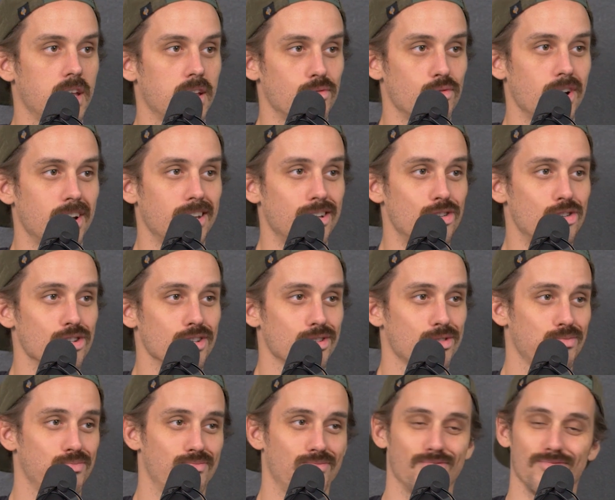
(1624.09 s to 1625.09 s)
he's getting ready to
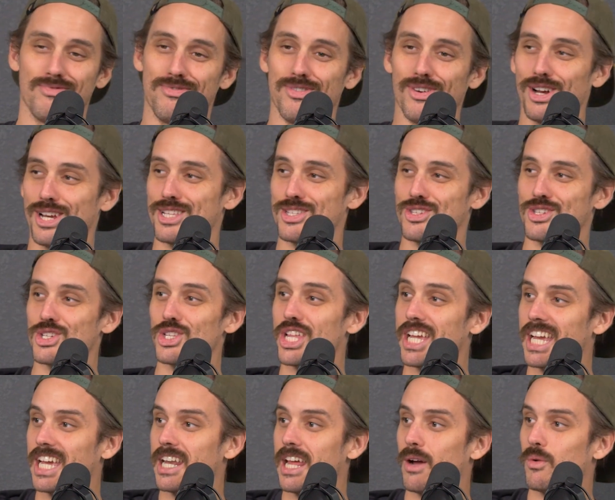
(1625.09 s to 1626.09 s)
just fucking
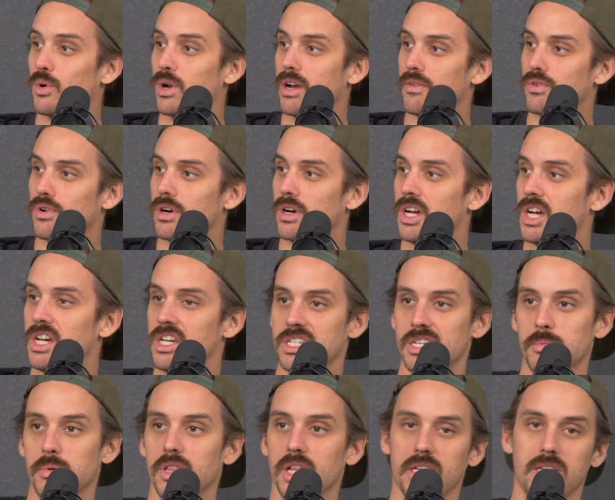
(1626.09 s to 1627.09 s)
sling it at whatever.
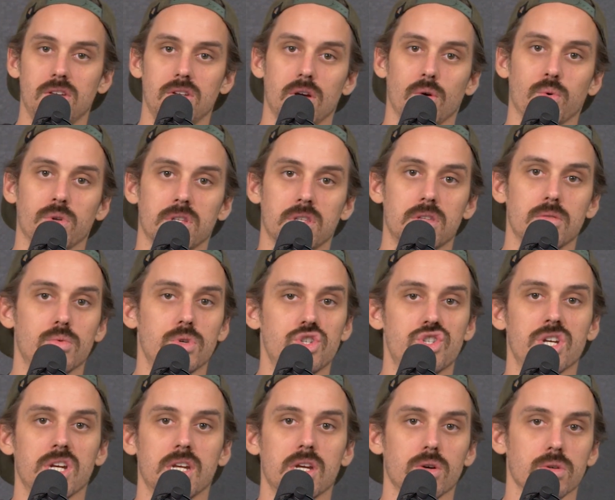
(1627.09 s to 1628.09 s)
It's going to be like,
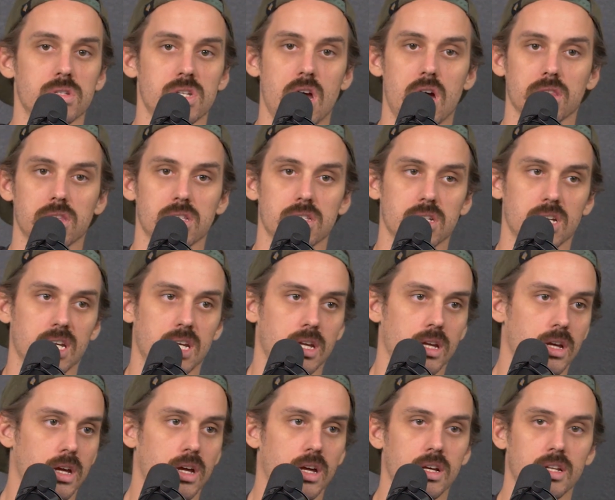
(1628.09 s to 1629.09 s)
when shit goes south, it's
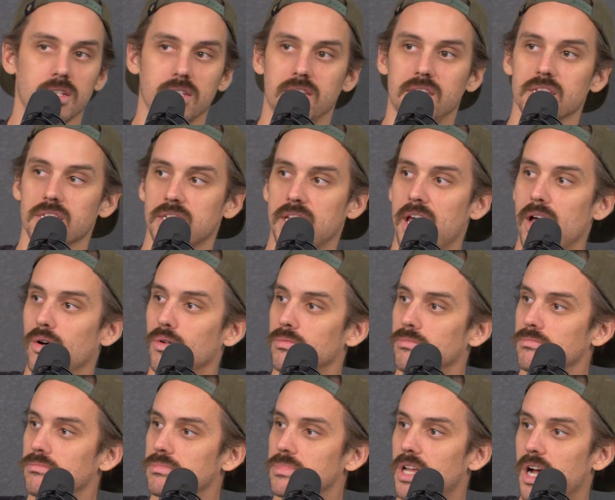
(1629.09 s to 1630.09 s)
like
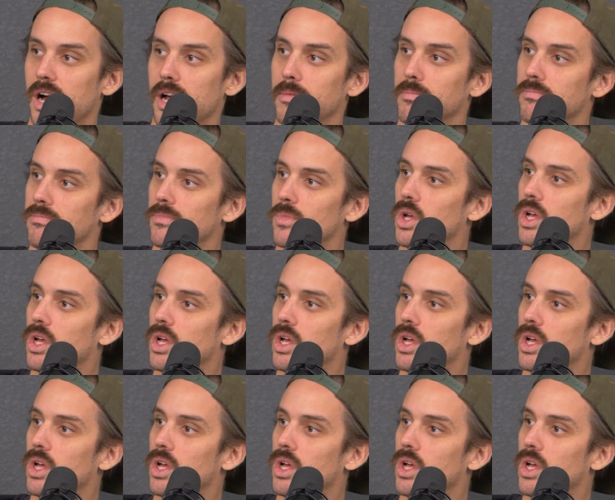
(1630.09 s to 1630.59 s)
discount time.